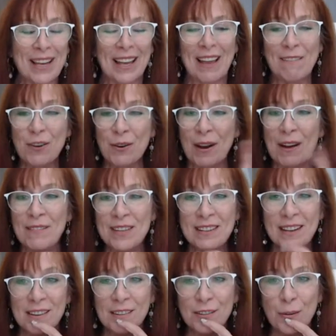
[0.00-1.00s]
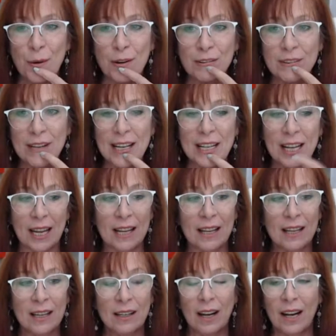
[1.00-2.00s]
If you haven't done so
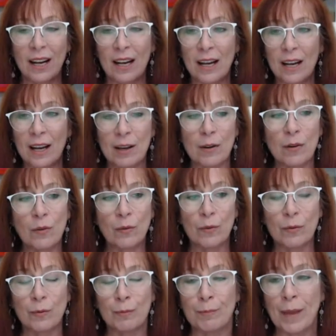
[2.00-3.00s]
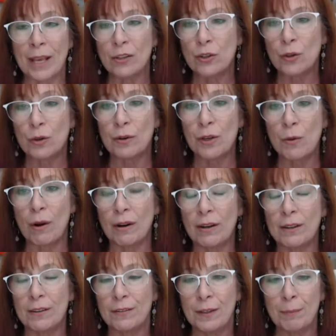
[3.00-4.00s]
already, make sure you
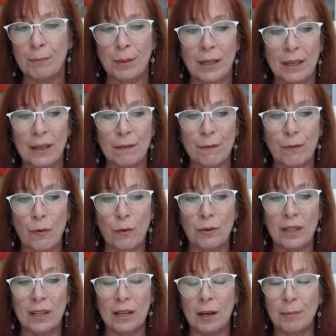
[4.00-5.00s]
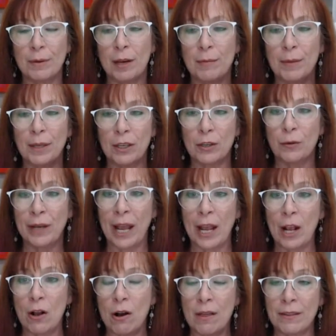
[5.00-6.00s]
RSVP for the upcoming
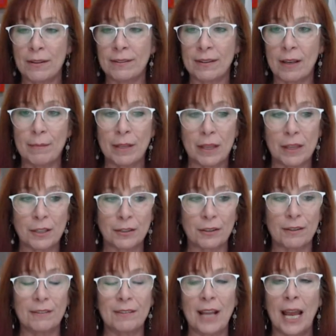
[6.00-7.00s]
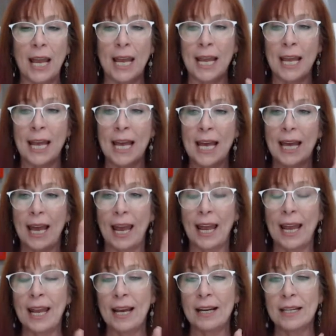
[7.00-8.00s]
Q&A call this coming Thursday.
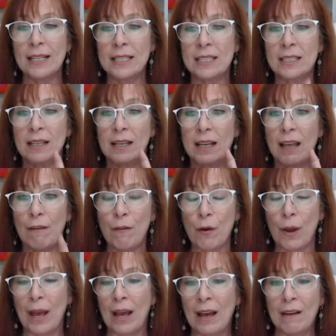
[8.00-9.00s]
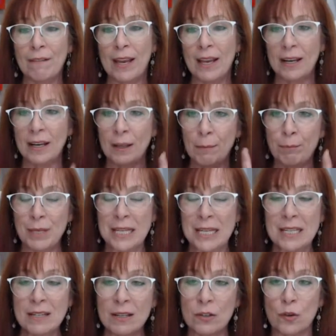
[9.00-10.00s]
And if you have any
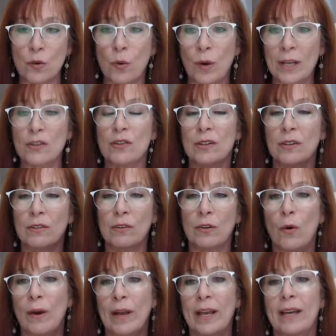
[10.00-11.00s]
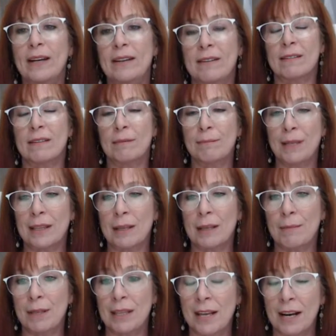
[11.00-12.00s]
business questions, go ahead submit
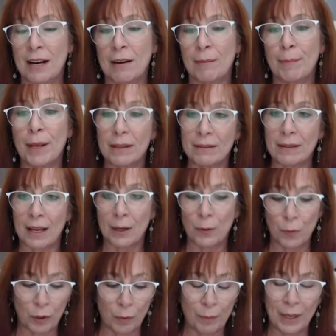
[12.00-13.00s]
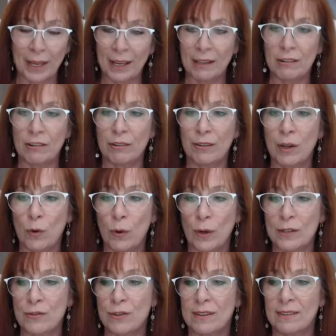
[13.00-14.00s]
them in there because I will be answering
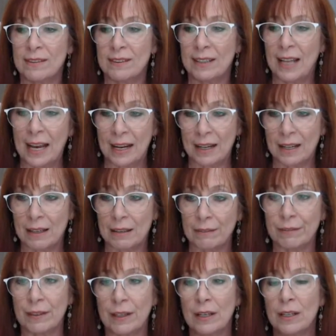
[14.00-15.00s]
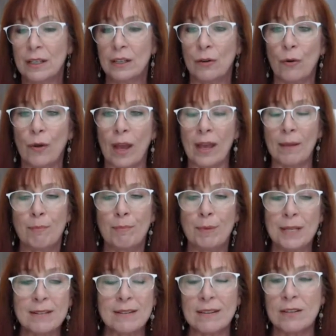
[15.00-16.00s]
questions live. Okay,
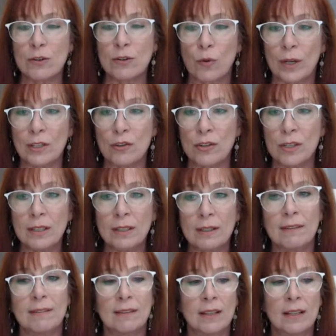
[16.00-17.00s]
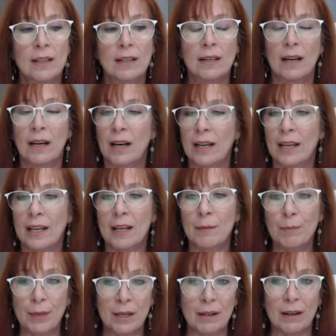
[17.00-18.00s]
business questions. It
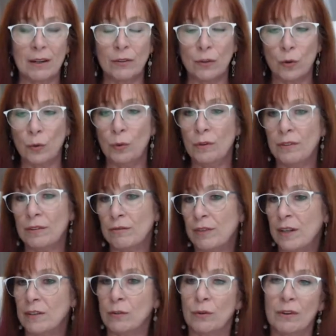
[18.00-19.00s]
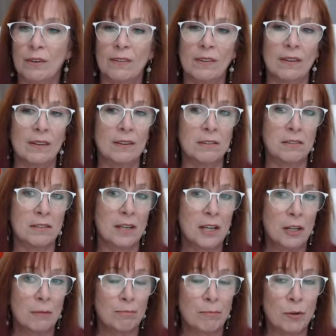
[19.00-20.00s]
can be on tools and resources,
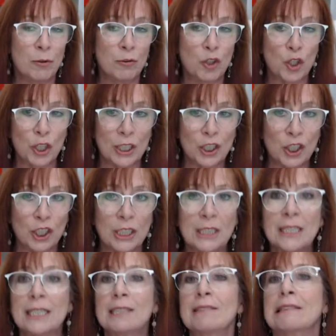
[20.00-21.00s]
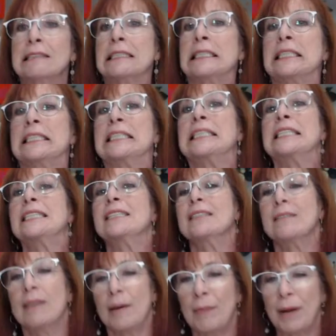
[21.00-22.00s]
nutrition.
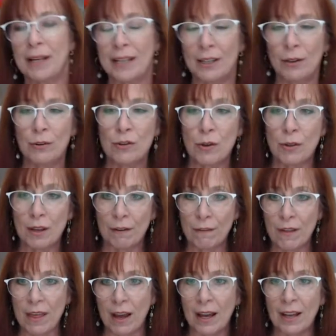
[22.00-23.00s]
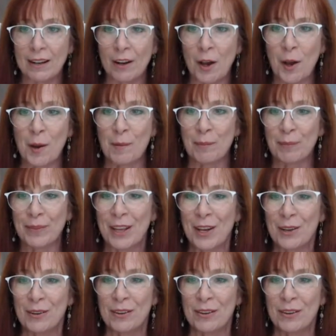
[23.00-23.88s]
I might need Lisza there for that.